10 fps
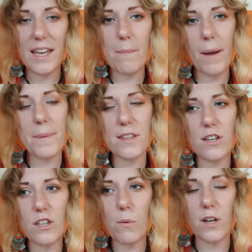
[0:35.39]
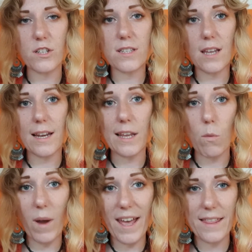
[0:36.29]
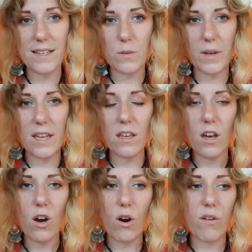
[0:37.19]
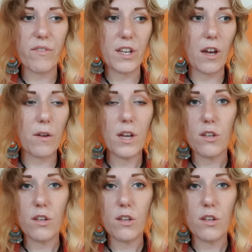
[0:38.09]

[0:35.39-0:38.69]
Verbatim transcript: It might be that you are just suddenly aware this week of, you know,